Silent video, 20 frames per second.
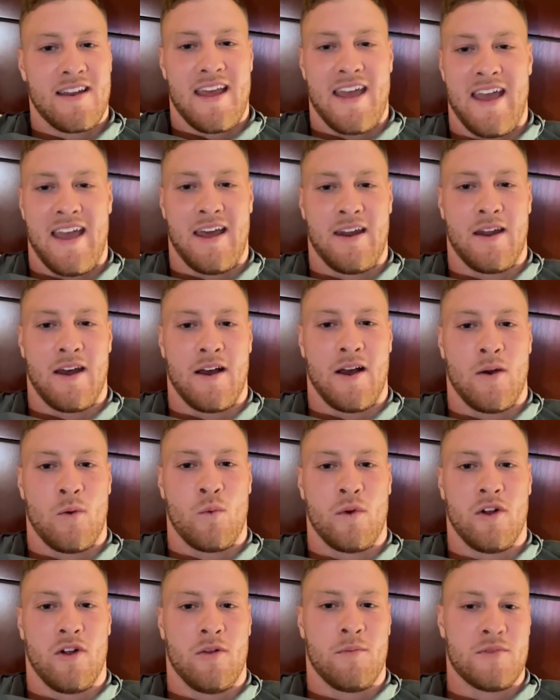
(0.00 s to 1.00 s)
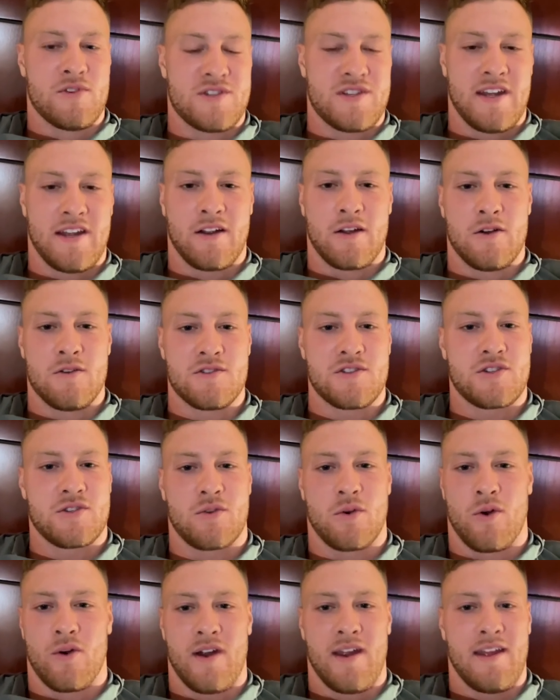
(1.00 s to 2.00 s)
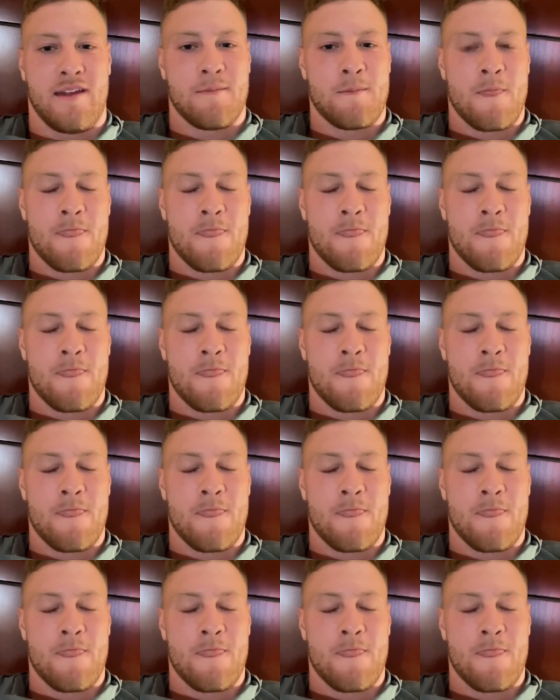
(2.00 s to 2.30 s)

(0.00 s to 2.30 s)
and Will Mozingo's story.